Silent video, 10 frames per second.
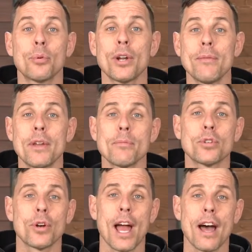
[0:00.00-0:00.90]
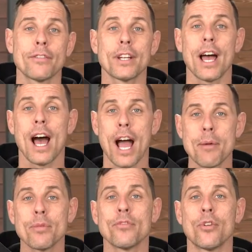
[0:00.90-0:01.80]
premium craft
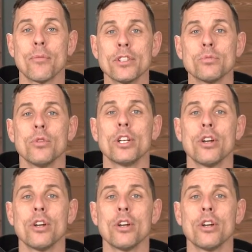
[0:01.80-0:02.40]
high-performance wood